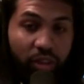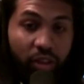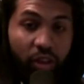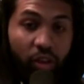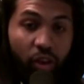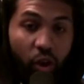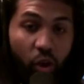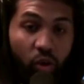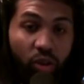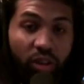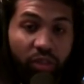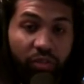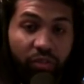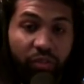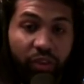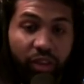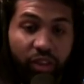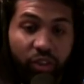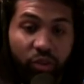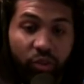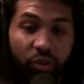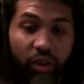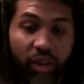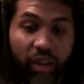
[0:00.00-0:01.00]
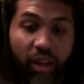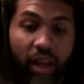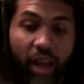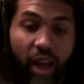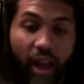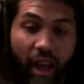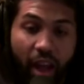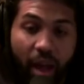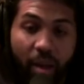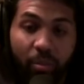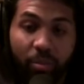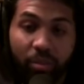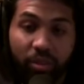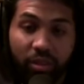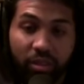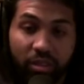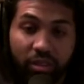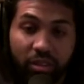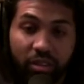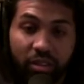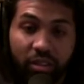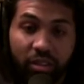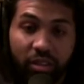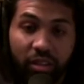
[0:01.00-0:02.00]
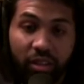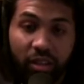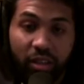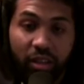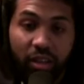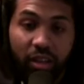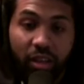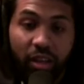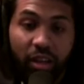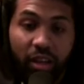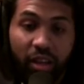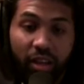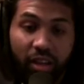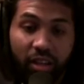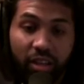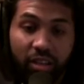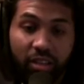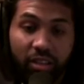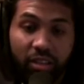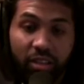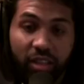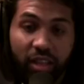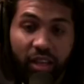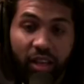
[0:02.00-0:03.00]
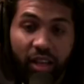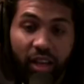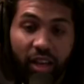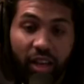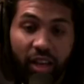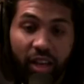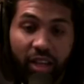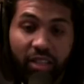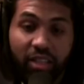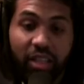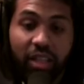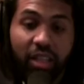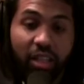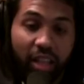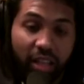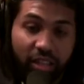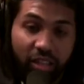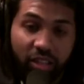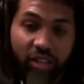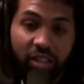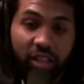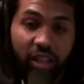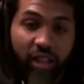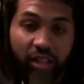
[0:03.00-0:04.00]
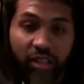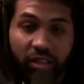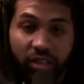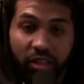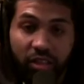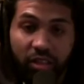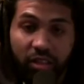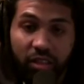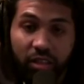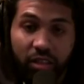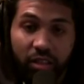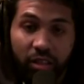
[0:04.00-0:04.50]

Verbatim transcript: The well, only victory that happens is is in legislation.